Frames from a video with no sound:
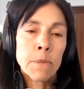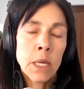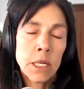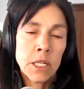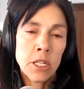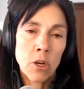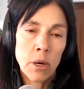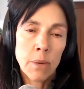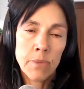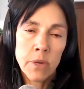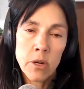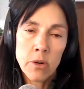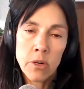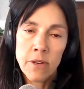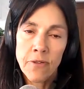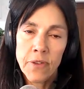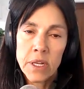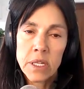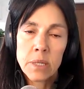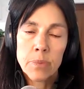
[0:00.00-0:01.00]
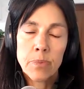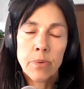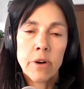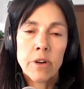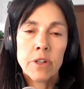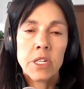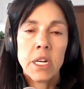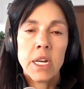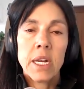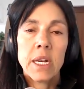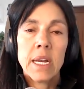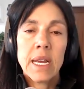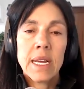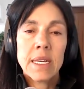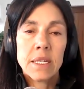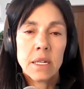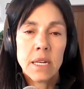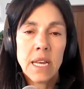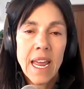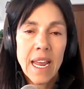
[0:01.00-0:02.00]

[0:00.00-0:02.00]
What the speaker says: So immune defense protein as an